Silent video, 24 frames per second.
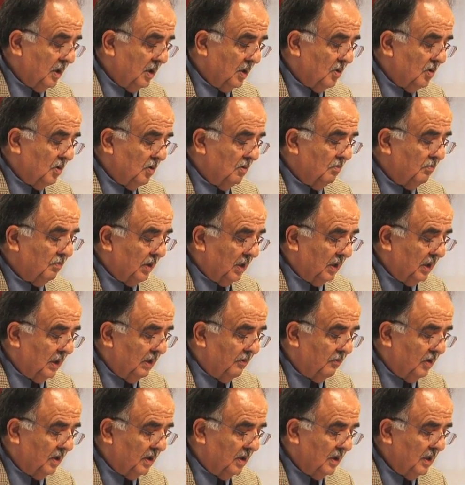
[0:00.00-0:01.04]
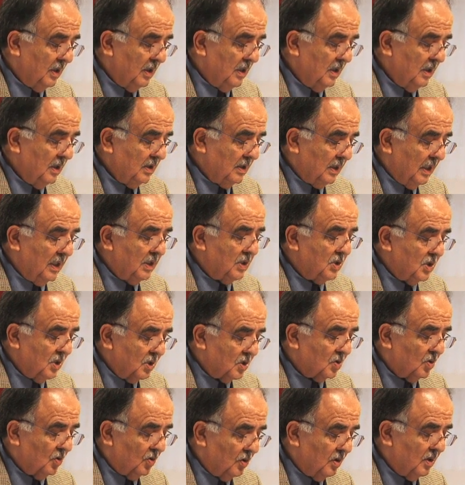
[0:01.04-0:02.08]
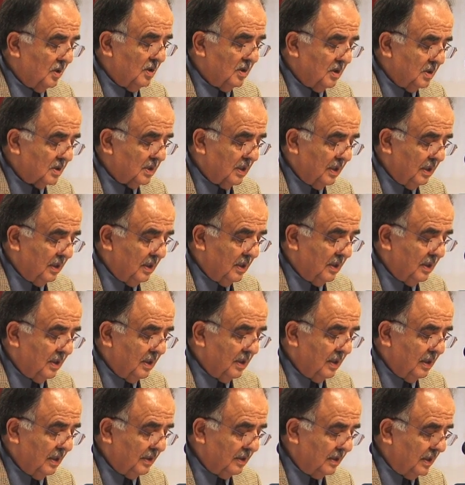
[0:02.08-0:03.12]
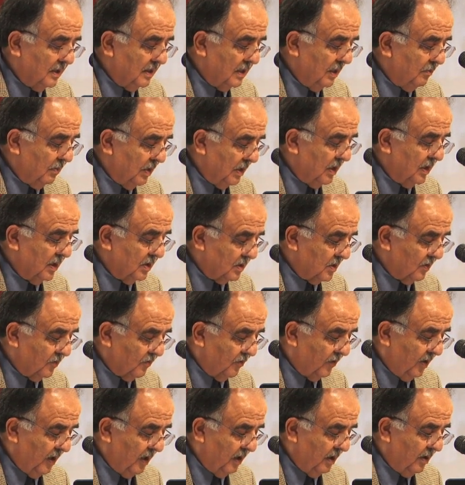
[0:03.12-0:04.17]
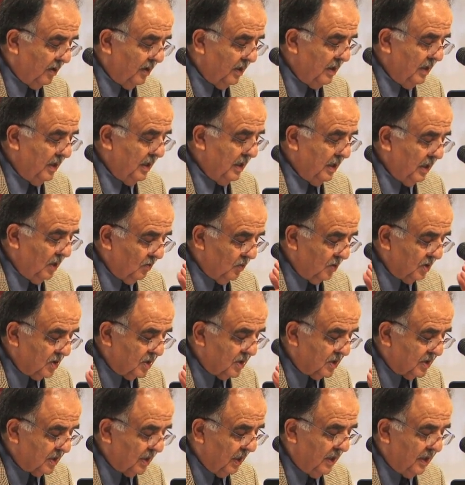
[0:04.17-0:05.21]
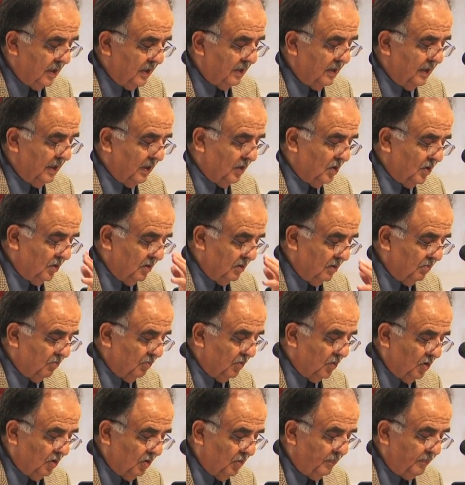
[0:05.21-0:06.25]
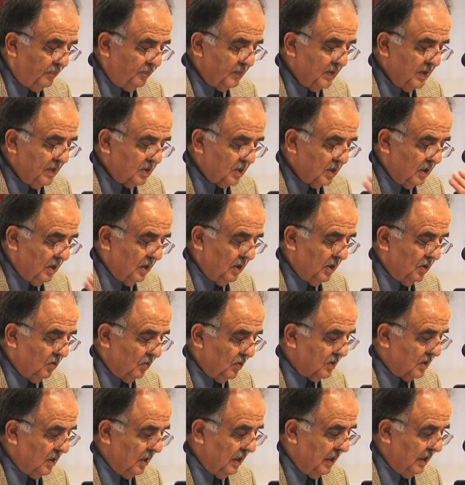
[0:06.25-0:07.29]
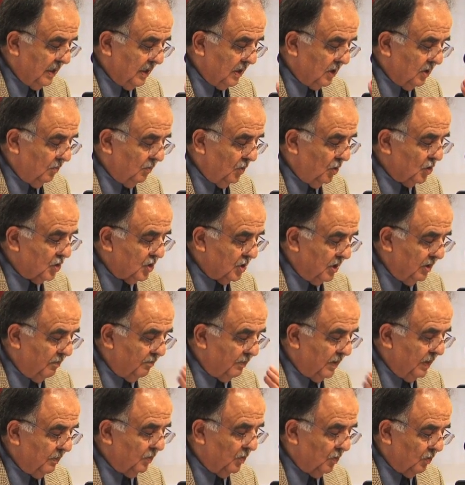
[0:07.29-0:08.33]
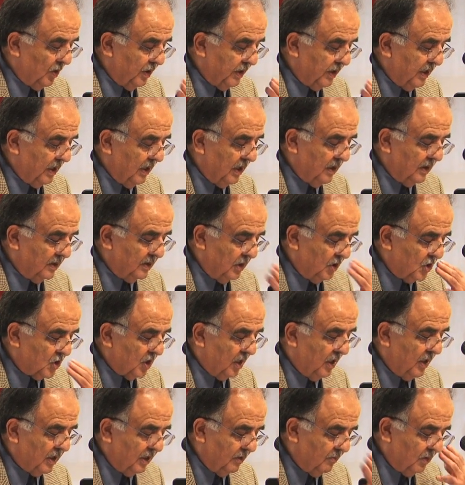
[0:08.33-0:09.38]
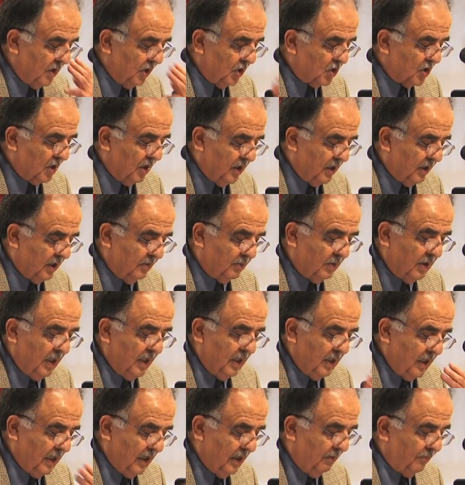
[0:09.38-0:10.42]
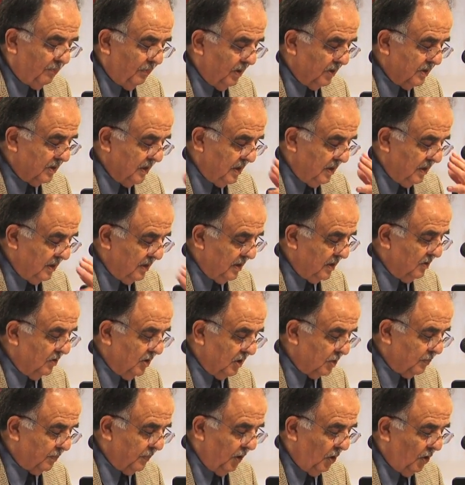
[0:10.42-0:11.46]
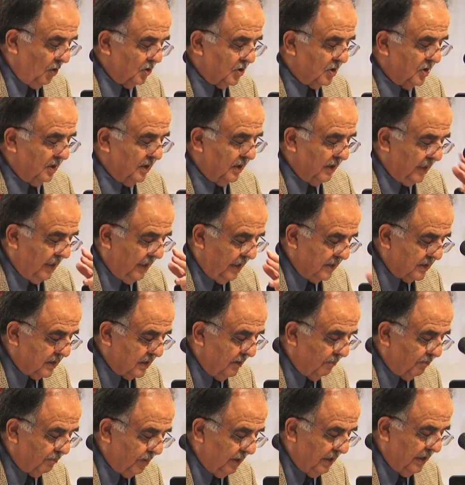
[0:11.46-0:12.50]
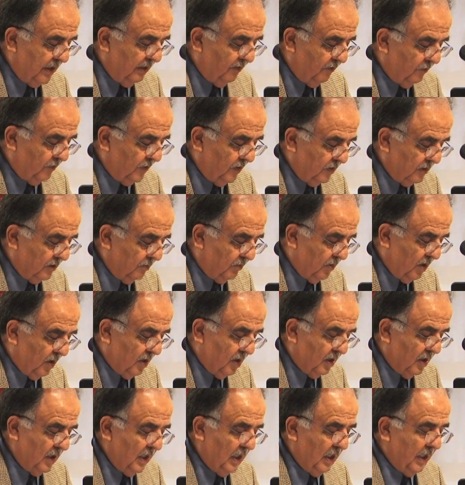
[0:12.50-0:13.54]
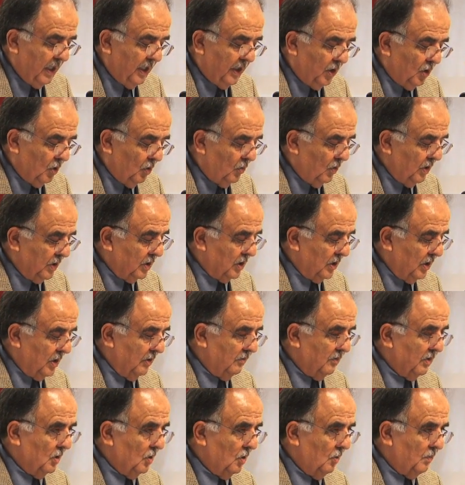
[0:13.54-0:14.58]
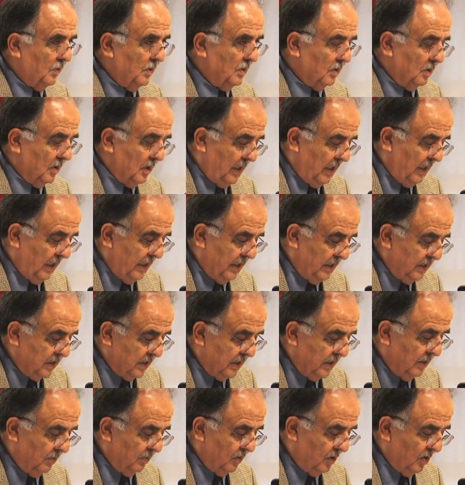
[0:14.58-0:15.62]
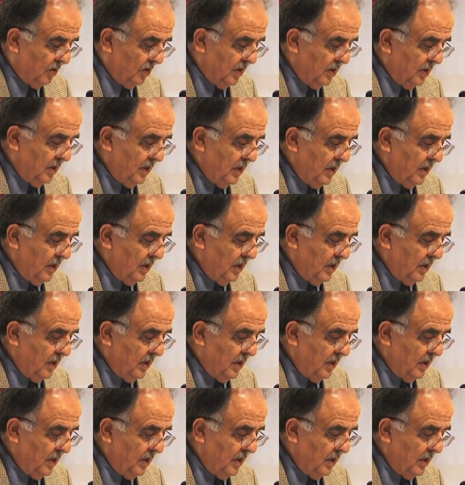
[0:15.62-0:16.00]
He couldn't believe it. They had just ordered us in, and then they began to fire. He was stunned. He couldn't move. Suddenly there was a lot of commotion, and people were yelling. They shot him. They shot him. Help us. And another explosion. The gas completely filled the bar, and no one could even open their eyes anymore.